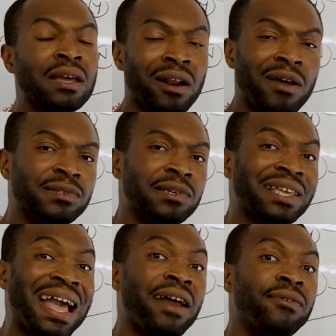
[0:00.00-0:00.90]
classes
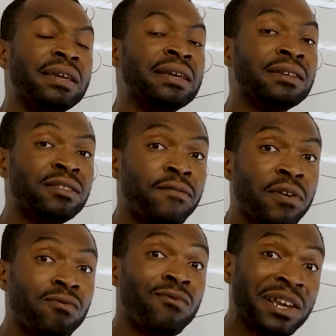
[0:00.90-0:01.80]
carry
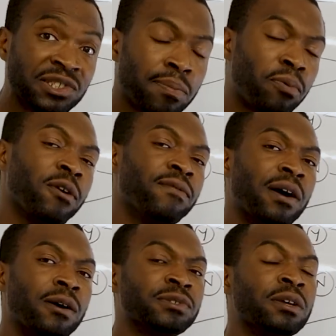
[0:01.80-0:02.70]
different risk
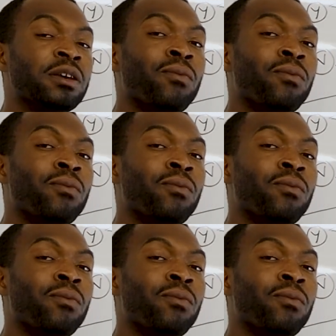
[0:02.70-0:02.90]
profiles